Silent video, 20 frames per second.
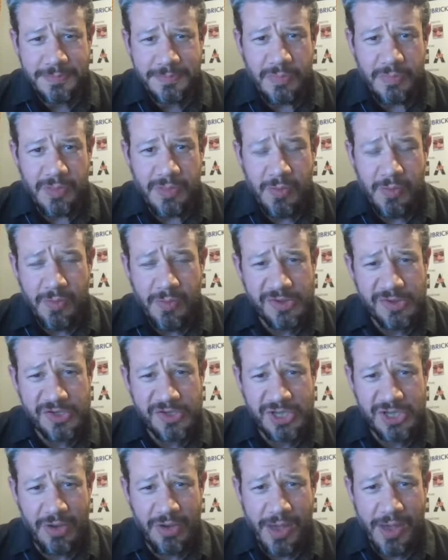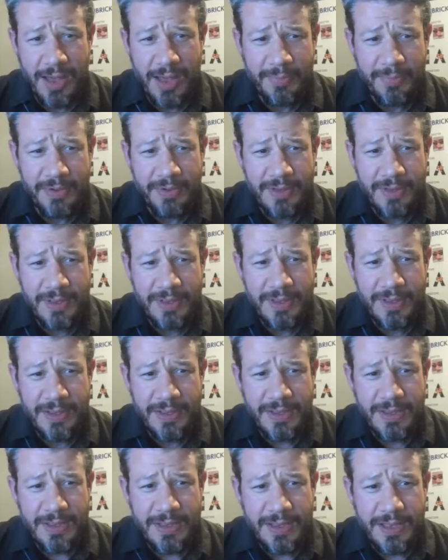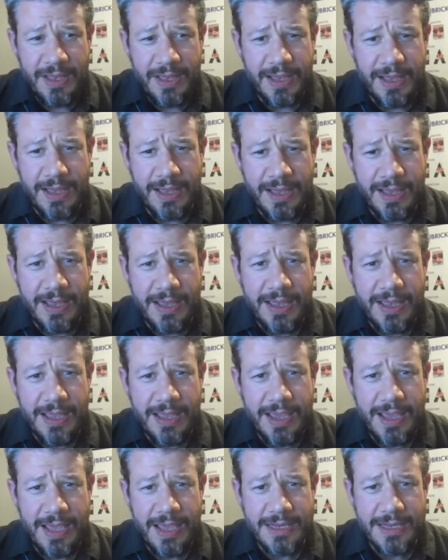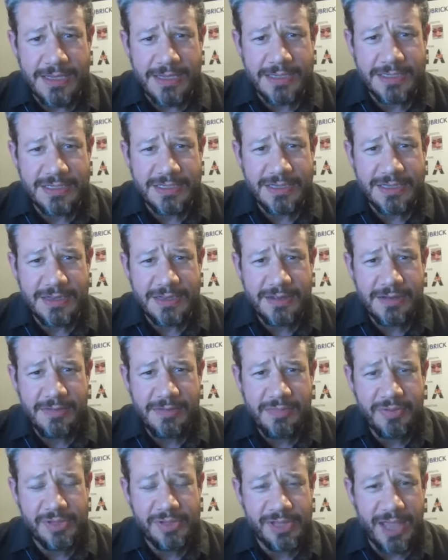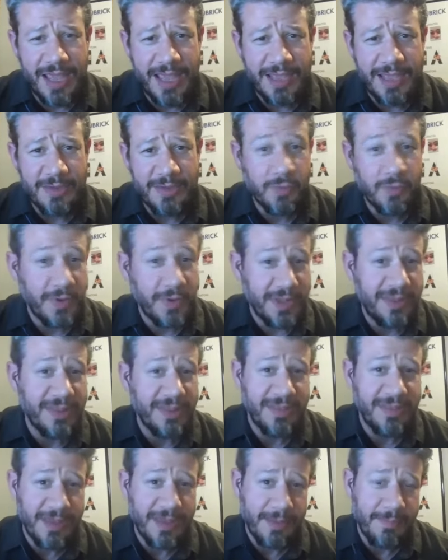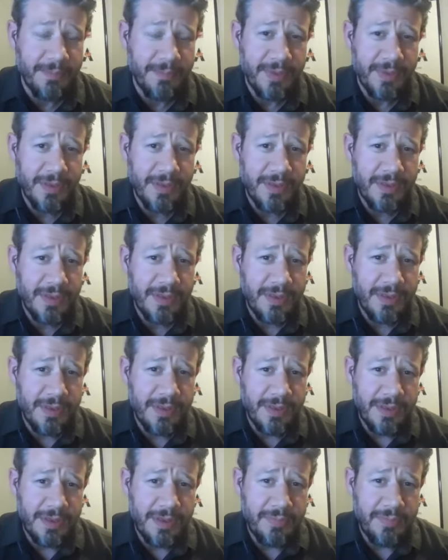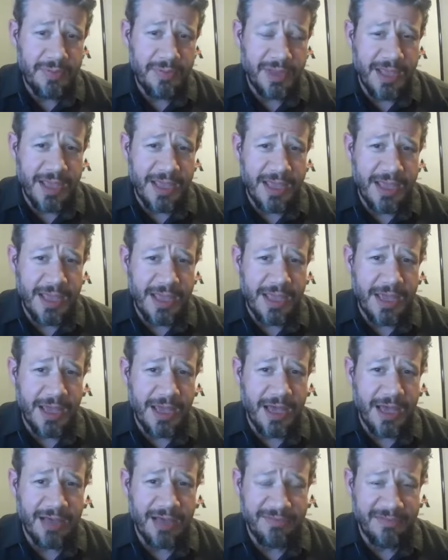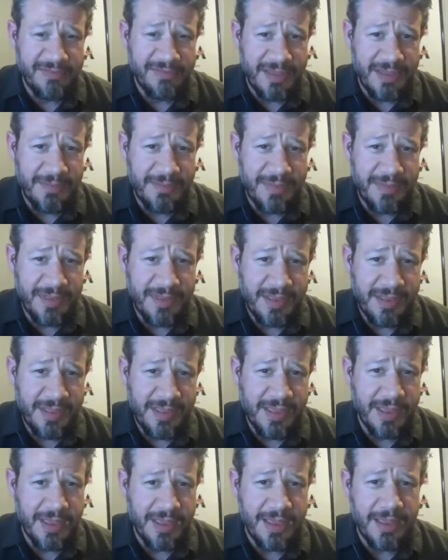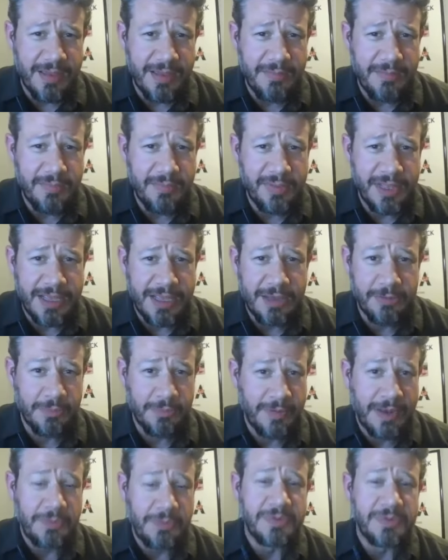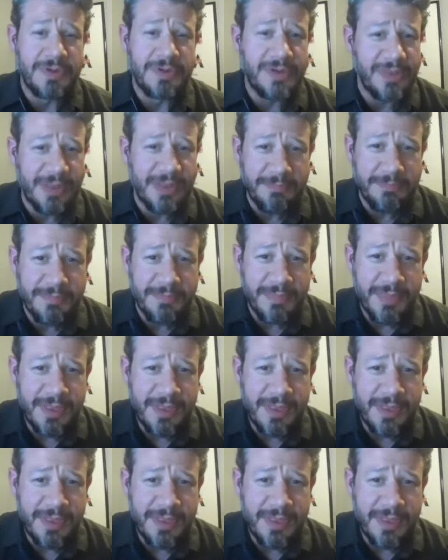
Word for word: was show up uh, and play with them, play off of them, uh, play around them.